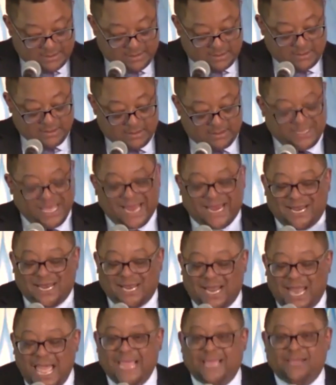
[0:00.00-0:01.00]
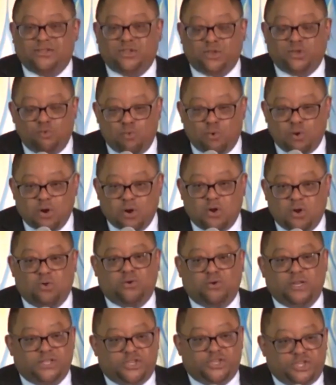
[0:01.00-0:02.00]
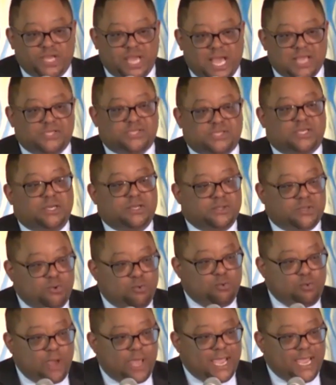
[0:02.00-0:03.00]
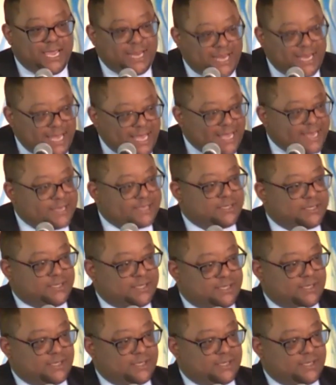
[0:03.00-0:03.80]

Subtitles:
that like the world just the way it is.